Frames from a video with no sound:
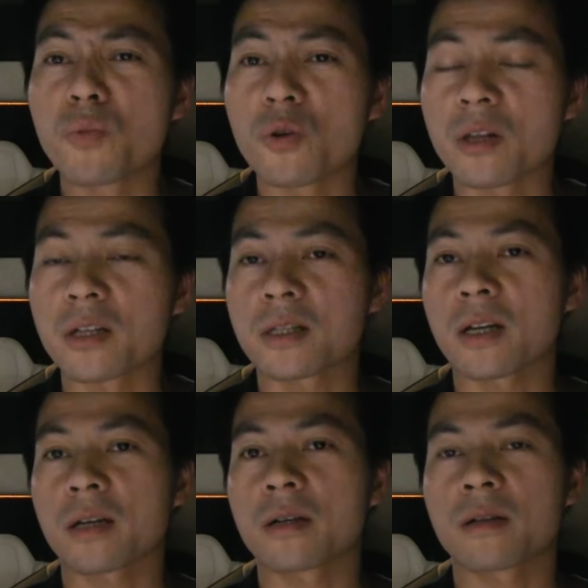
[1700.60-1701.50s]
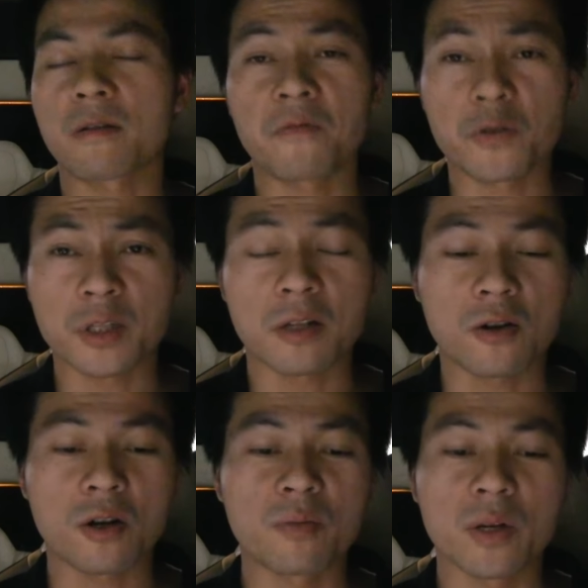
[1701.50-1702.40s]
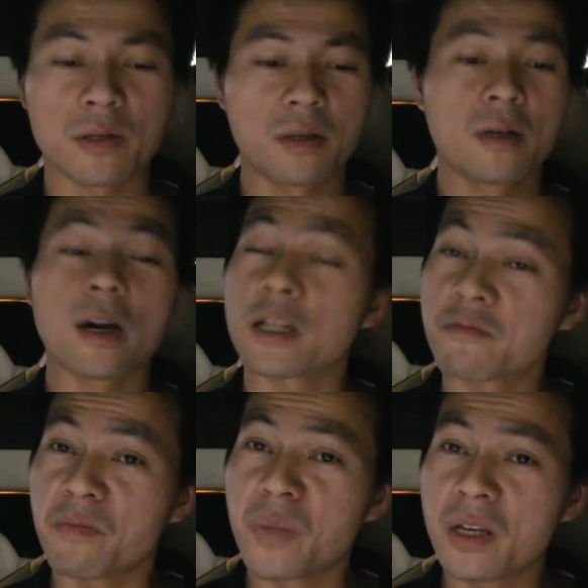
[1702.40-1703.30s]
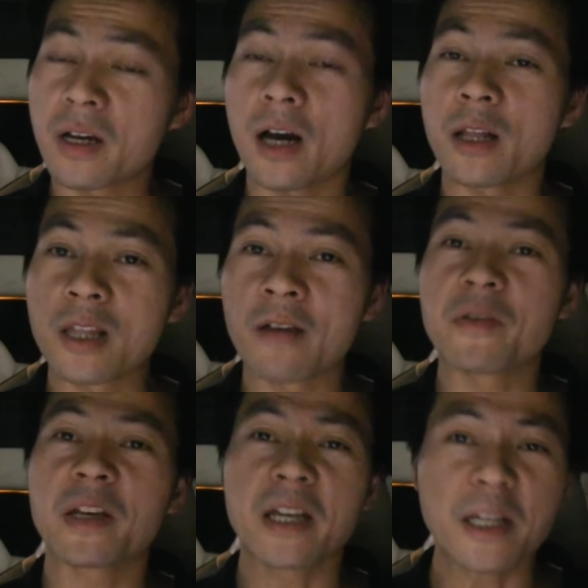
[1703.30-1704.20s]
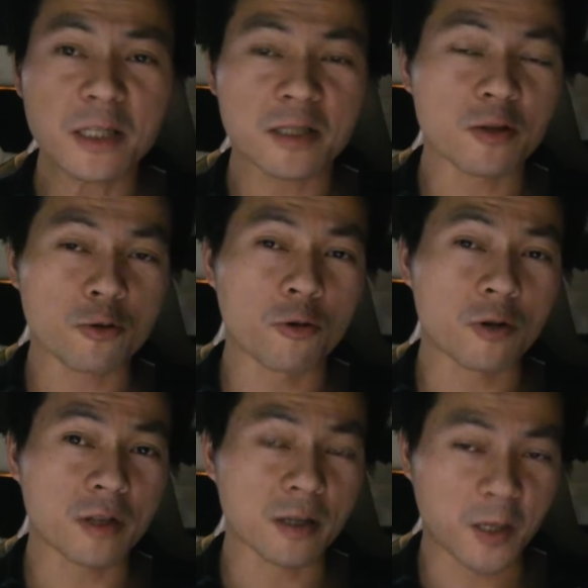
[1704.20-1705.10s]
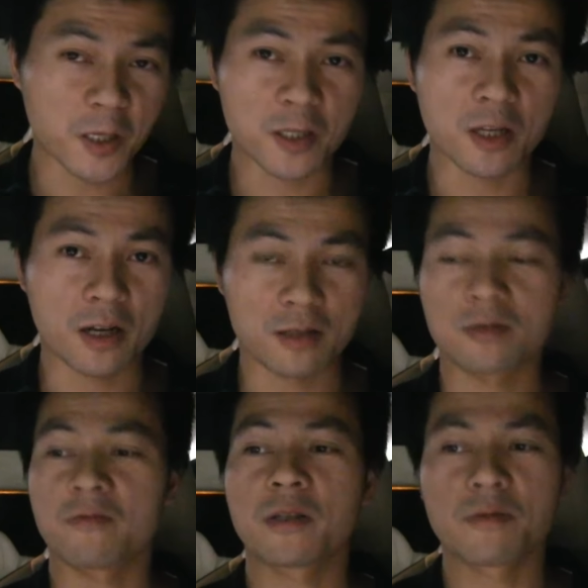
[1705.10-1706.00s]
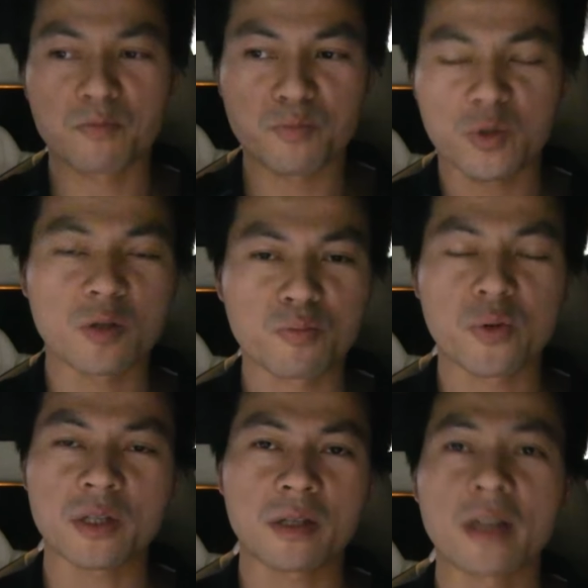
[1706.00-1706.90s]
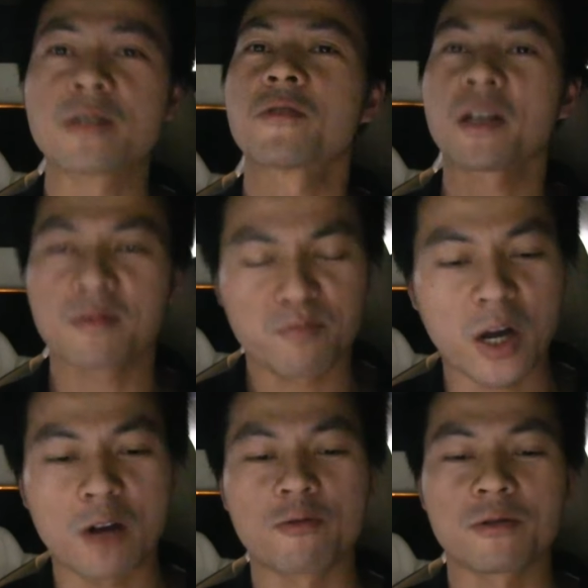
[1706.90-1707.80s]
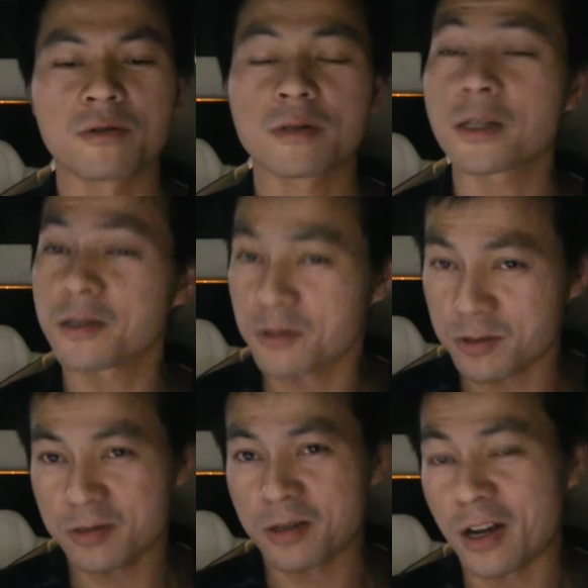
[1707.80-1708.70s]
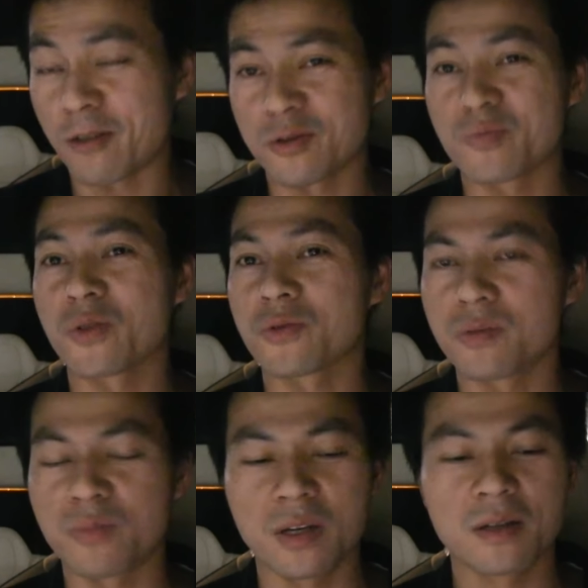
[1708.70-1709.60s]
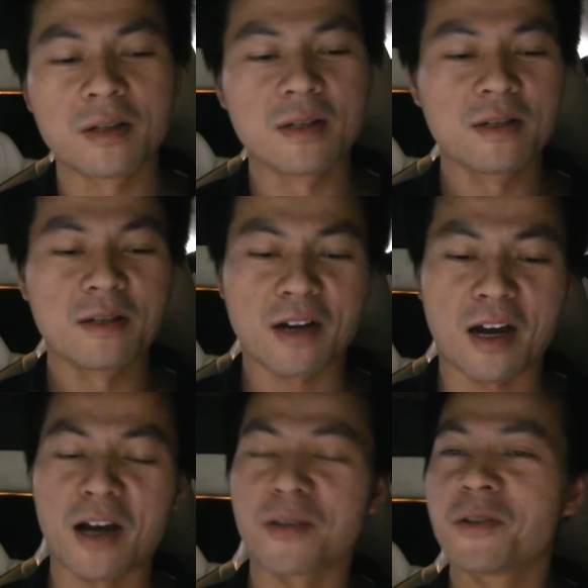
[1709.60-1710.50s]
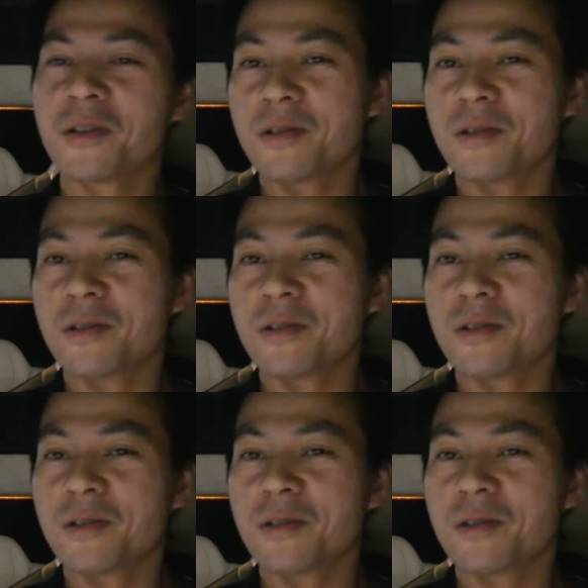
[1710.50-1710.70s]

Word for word: more or less like a fossil car. But as for me, I love the instant torque that Tesla has. Really, just press it and you get power. That's just how it's supposed to be. And